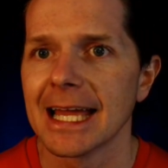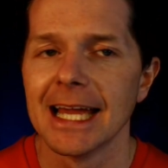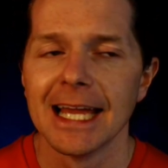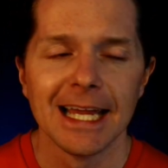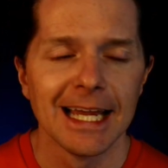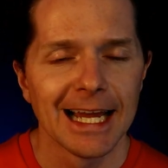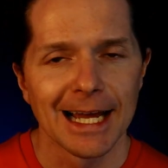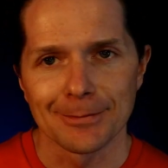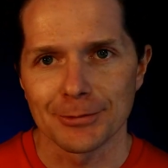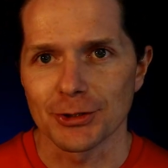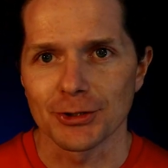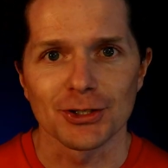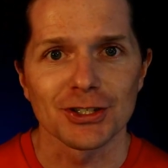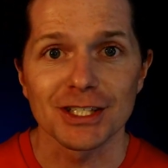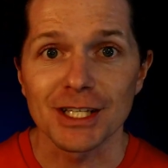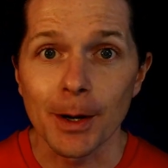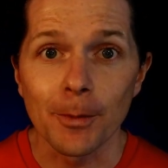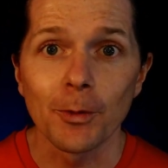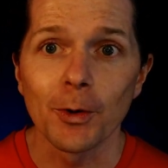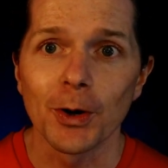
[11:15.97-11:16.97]
I'm sure
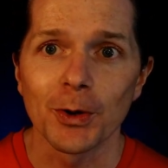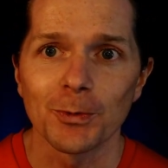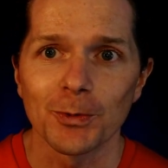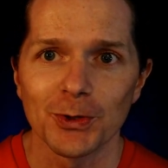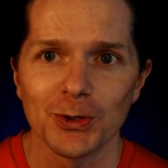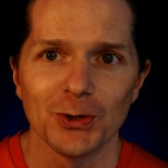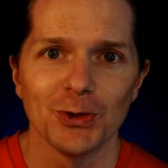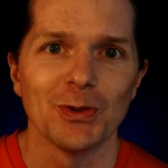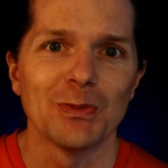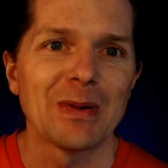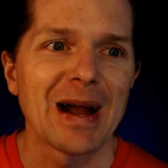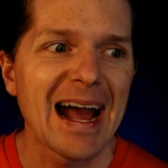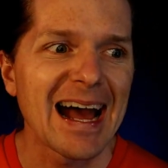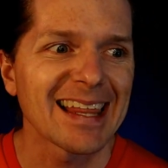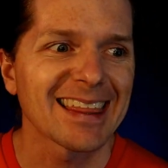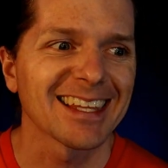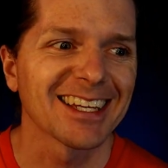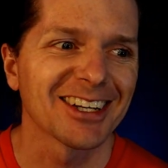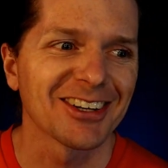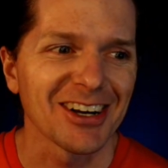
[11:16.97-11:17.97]
someone will do the
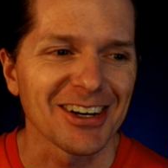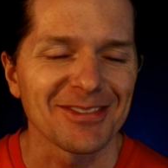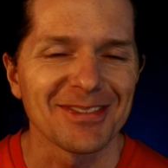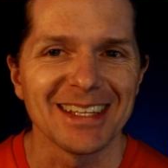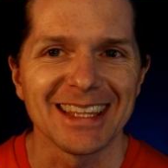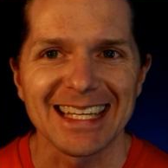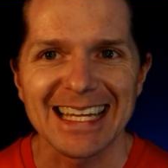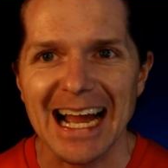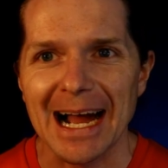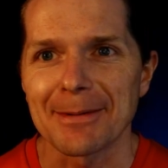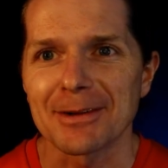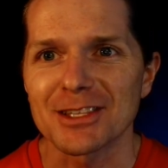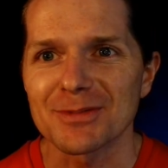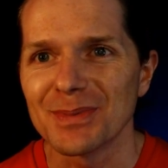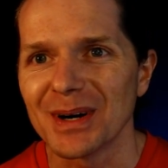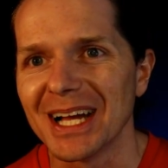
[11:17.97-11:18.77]
math and correct me in the comments,